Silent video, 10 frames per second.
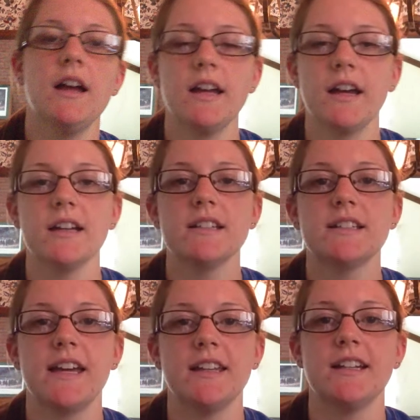Hey guys,
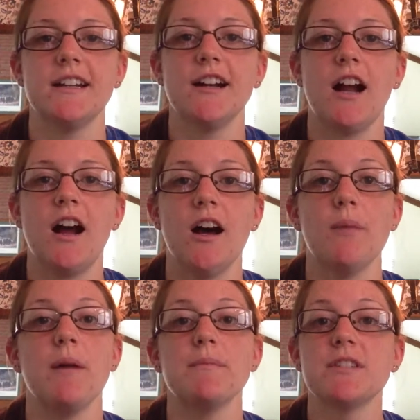Caitlin here.
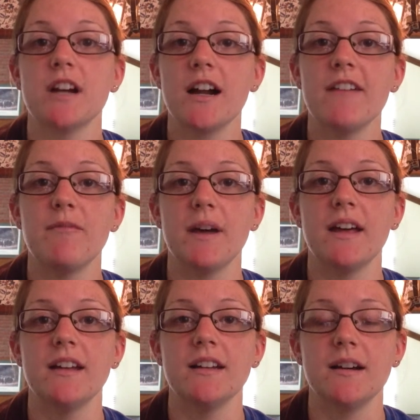I'm sorry I've
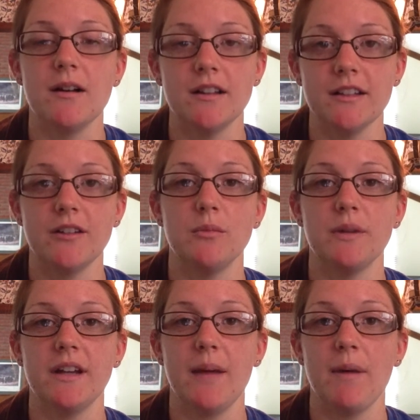been a little
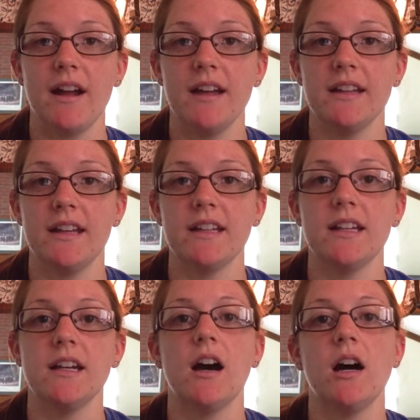bit MIA
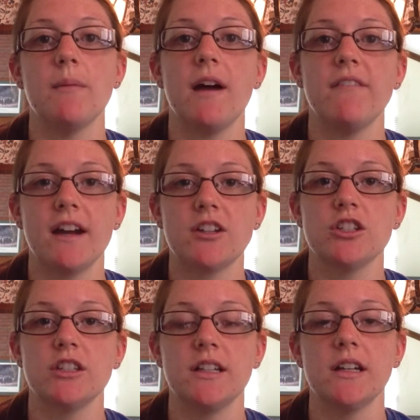lately. I've
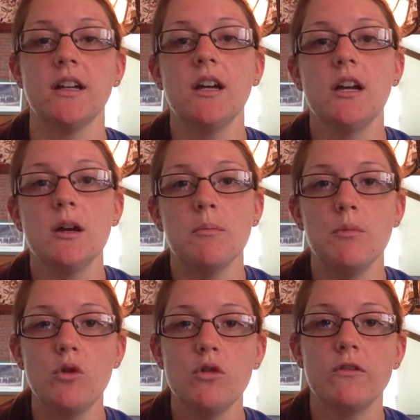actually
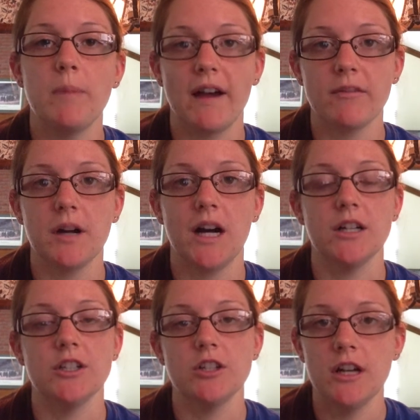moved back from
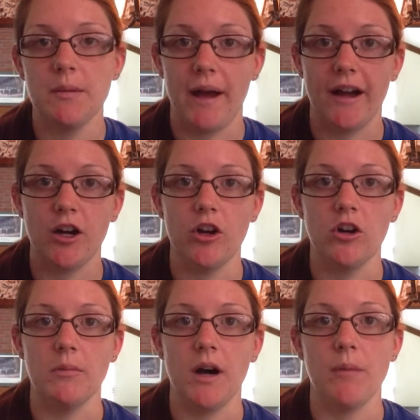college back
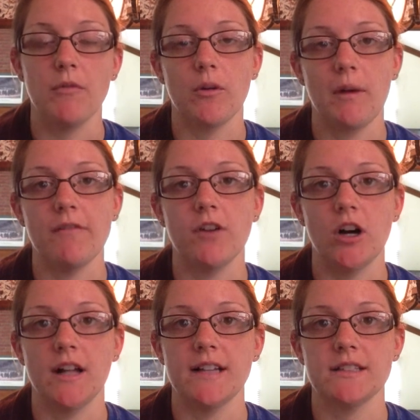home before my fall
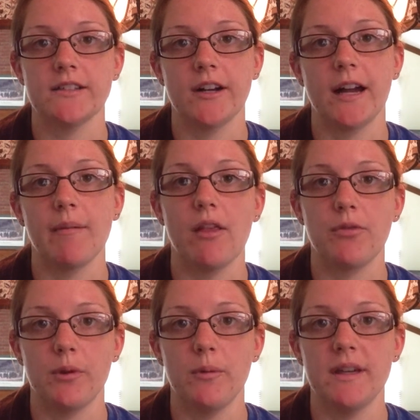classes start. I got about
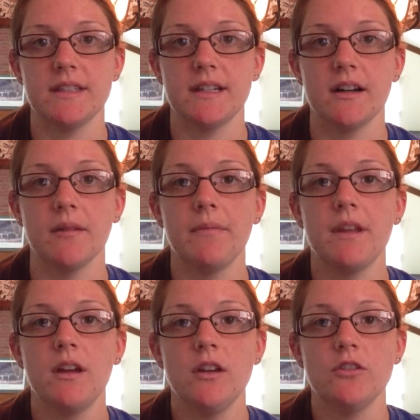3 weeks here,
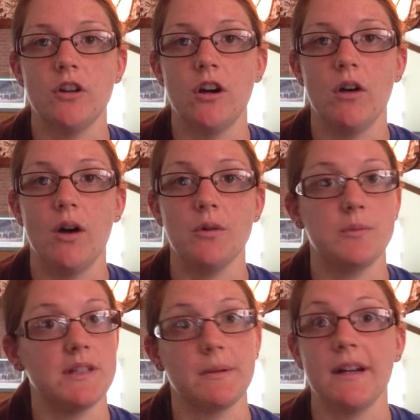so which
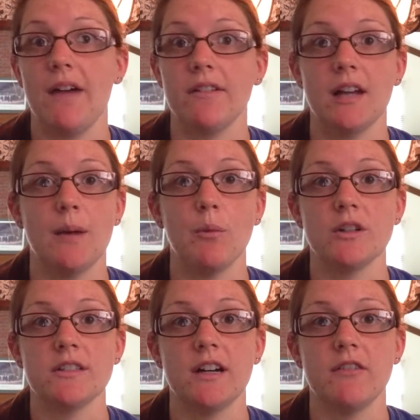means I'm going to have a lot more
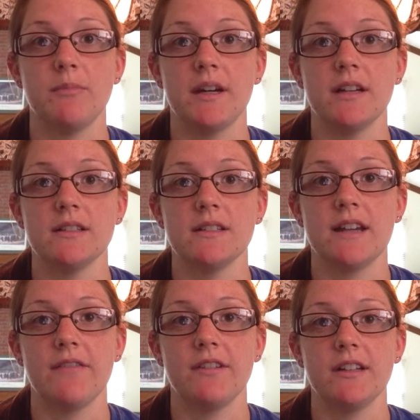stuff because it's
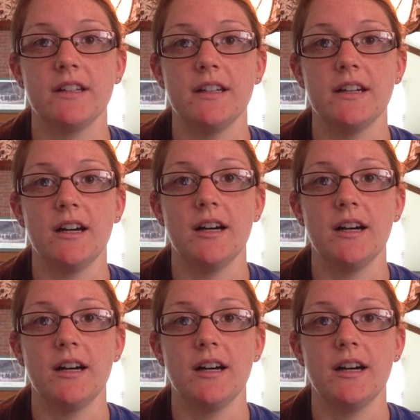definitely